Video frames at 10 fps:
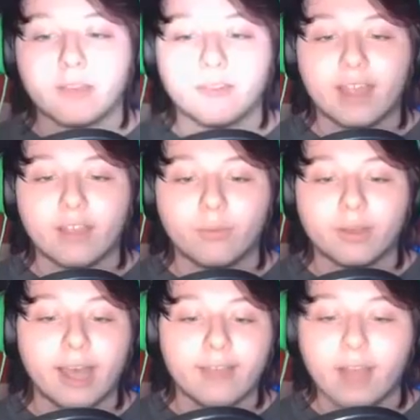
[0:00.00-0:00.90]
guess what,
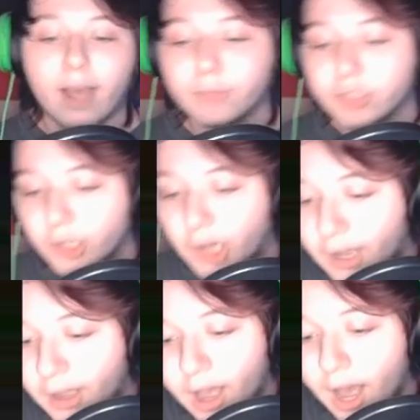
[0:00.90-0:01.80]
guys? I'm just,
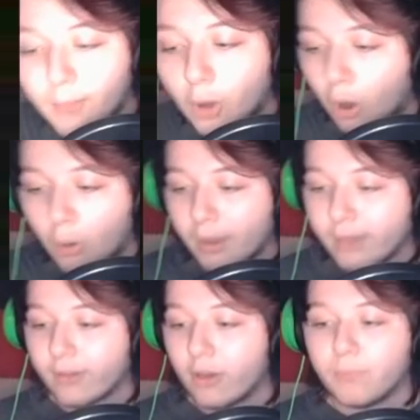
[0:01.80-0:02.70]
I'm always
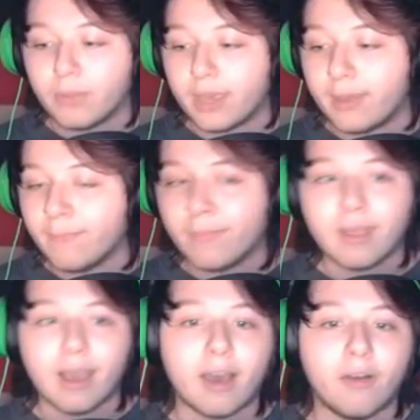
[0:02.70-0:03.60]
OP. I
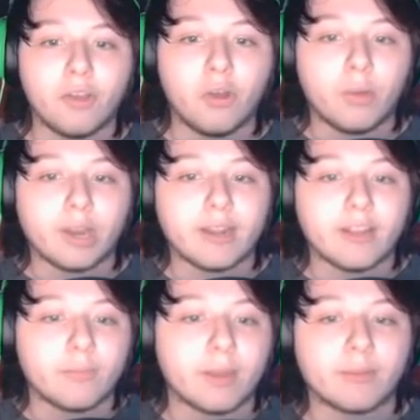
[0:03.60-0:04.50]
don't know what it is,
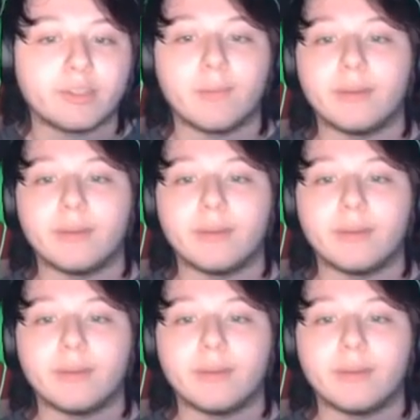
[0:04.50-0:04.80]
but every time I do